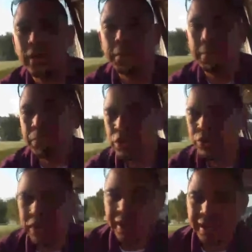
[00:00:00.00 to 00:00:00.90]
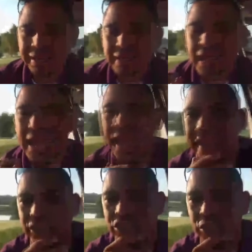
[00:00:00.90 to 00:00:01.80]
Munez
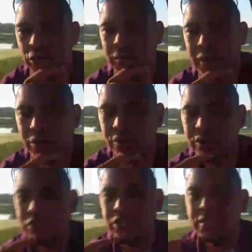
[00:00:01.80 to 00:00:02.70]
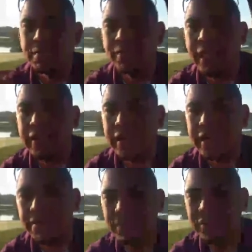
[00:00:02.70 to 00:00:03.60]
at General Motors, and the
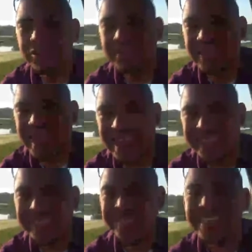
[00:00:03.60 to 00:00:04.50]
email states,